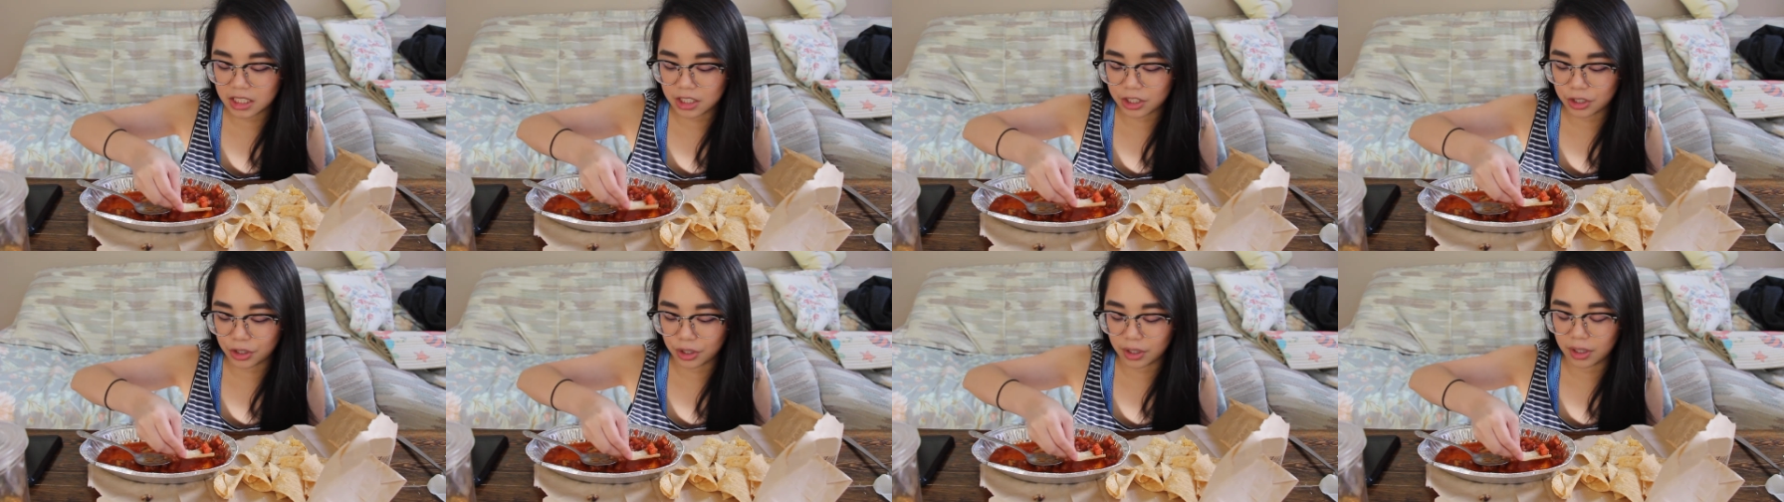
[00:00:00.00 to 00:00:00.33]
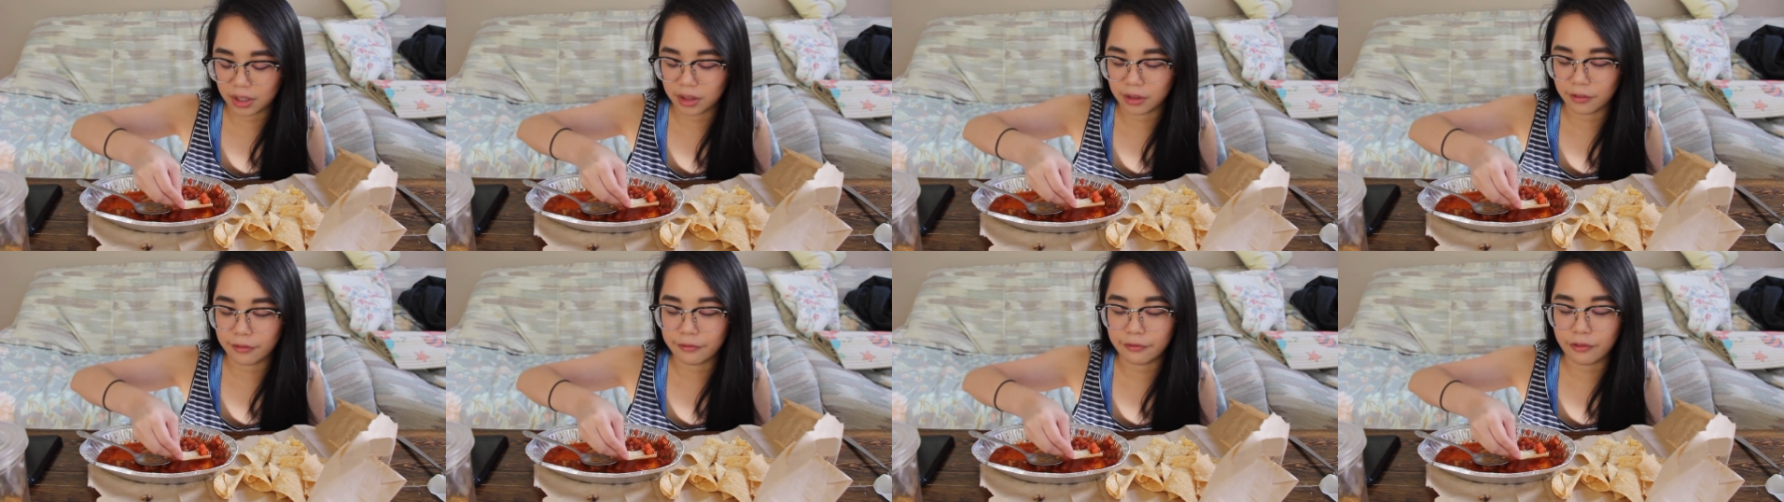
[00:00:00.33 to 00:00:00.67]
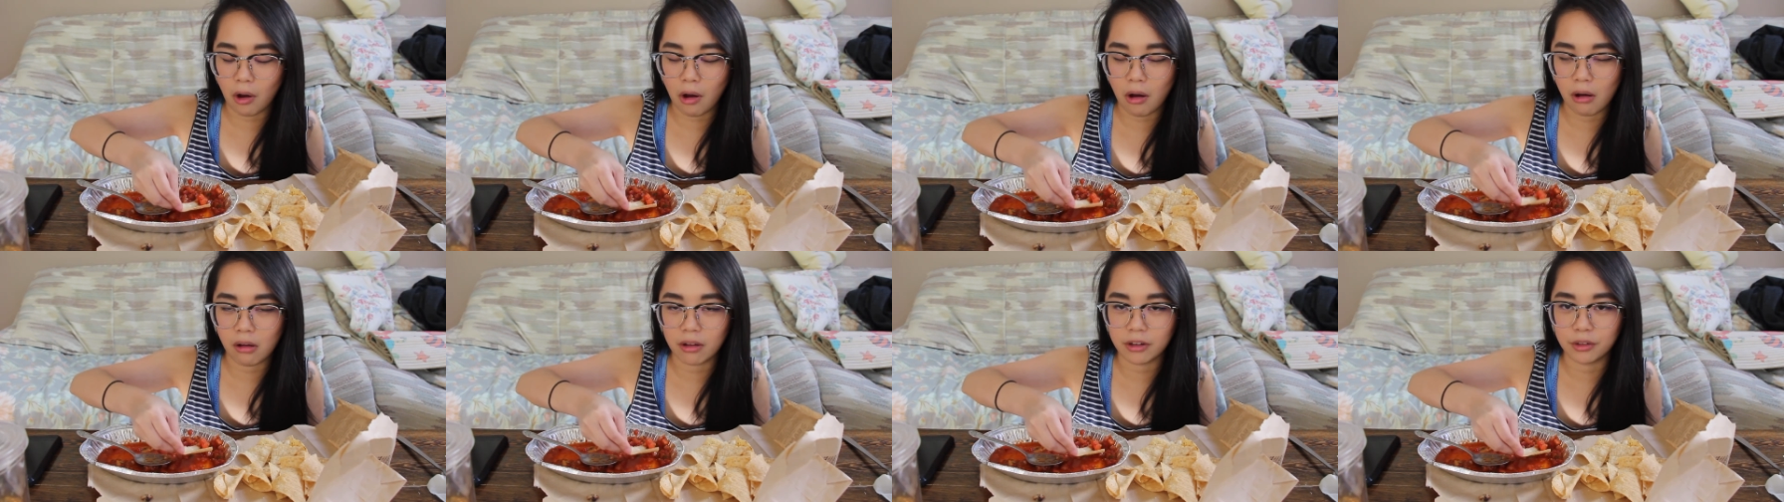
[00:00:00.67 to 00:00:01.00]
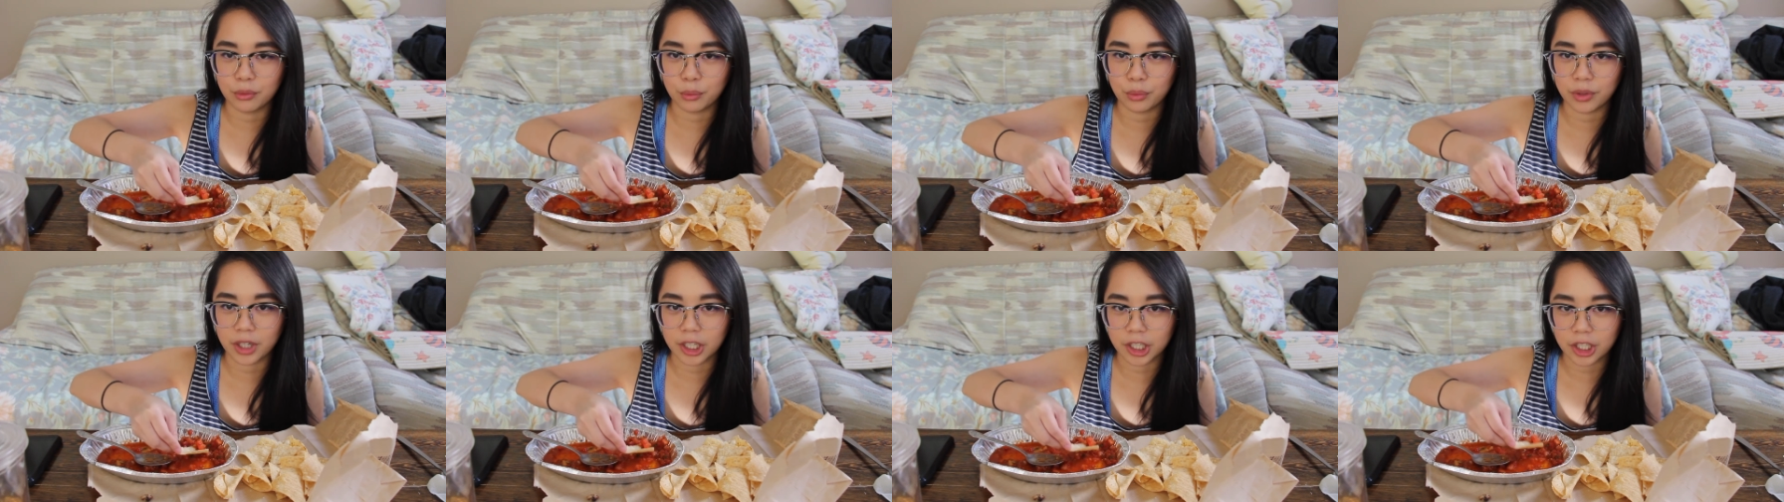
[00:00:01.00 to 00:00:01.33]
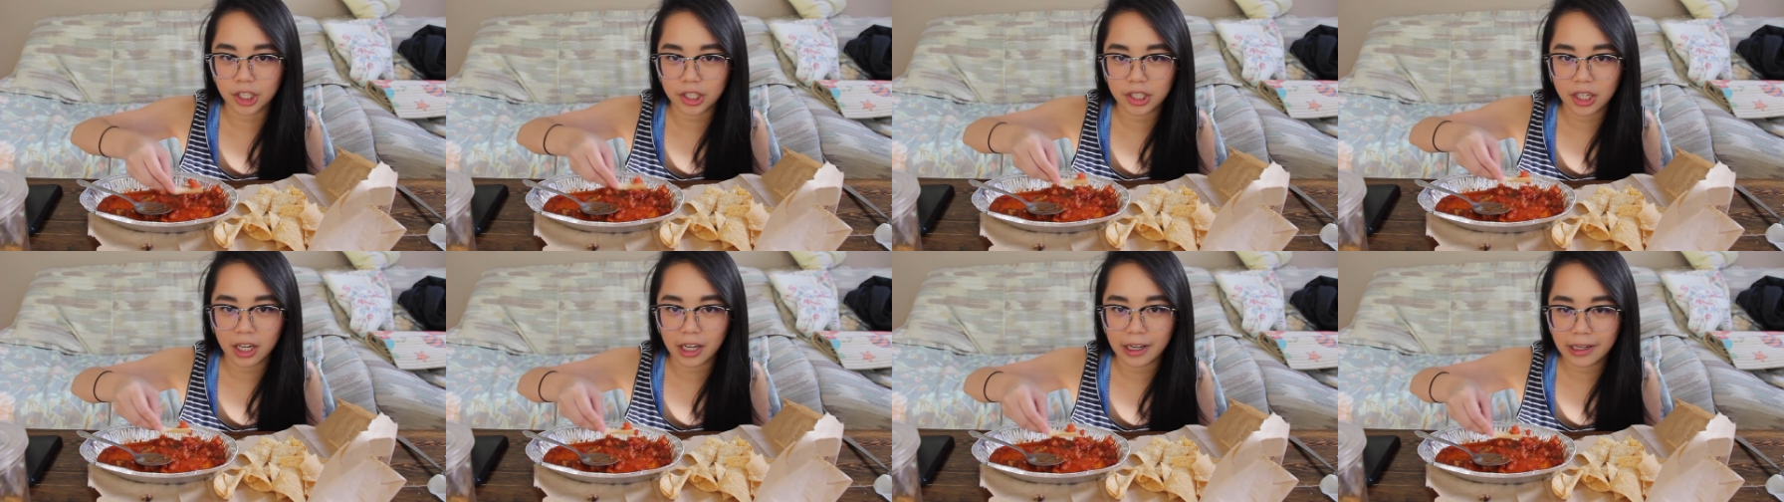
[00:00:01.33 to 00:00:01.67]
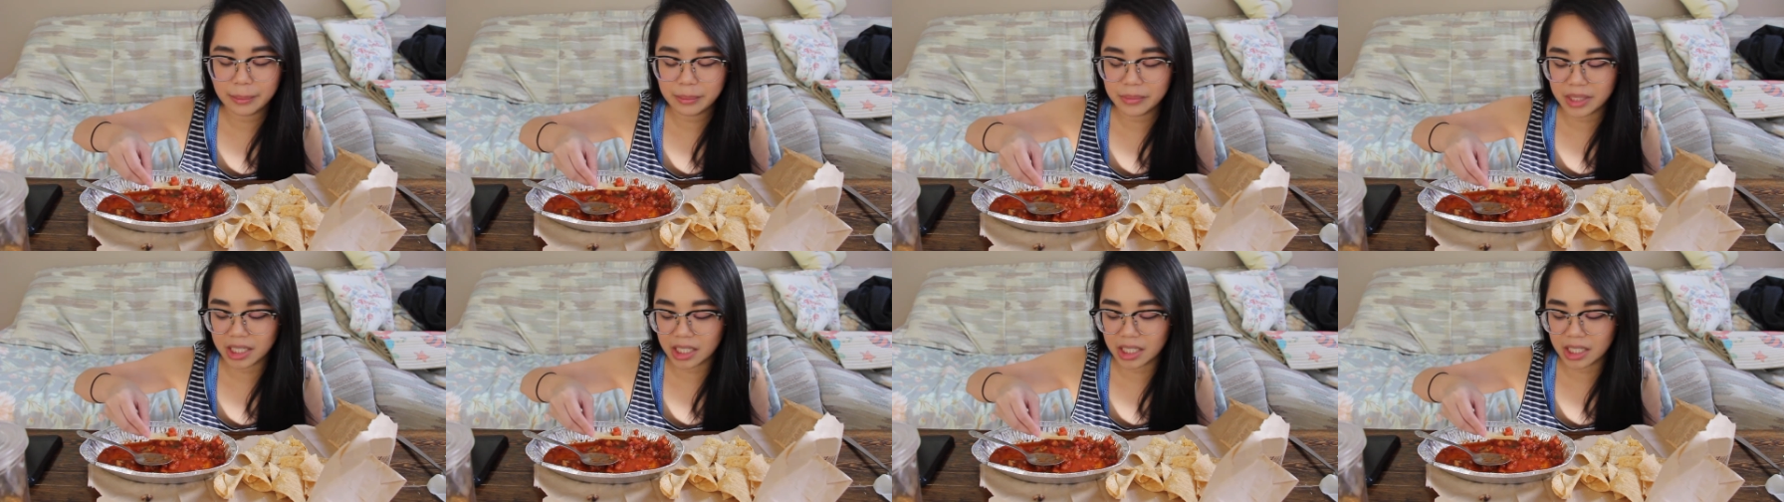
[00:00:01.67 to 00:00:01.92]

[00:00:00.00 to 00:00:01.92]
during the fall and winter time